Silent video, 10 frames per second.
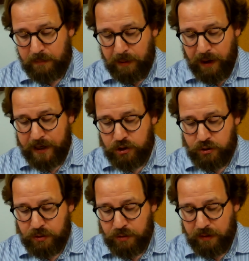Buy
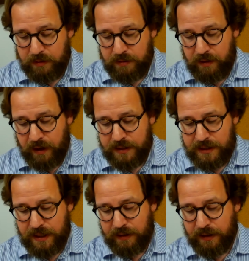truth and do not
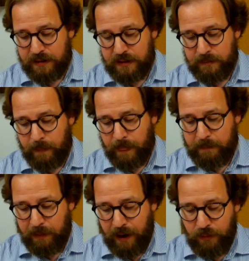sell it.
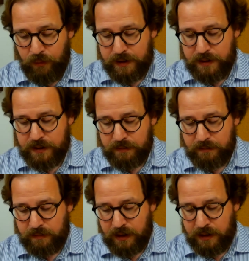Buy
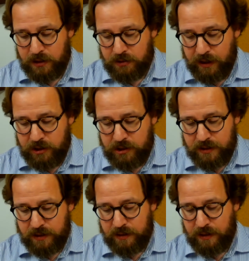wisdom,
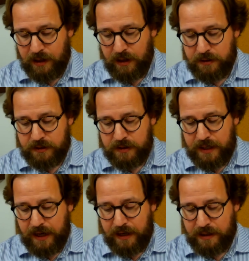instruction, and
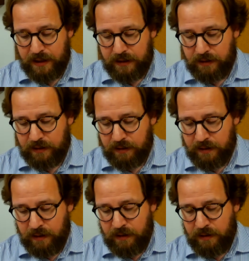understanding.
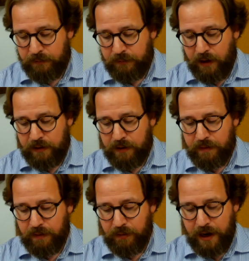The father
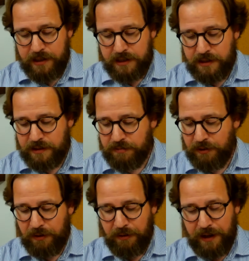of the righteous
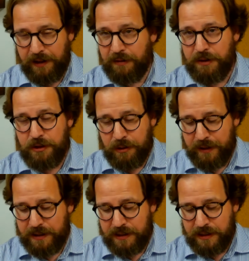will greatly
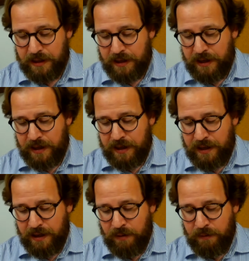rejoice.
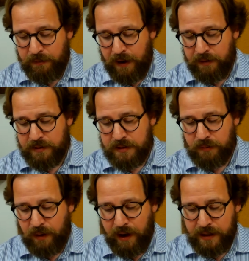He who fathers a
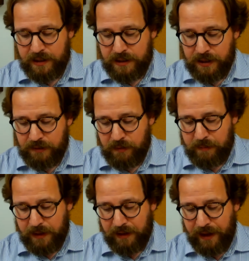wise son will
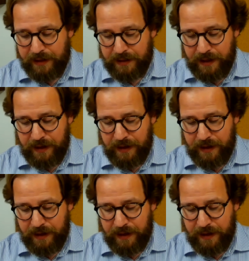be glad in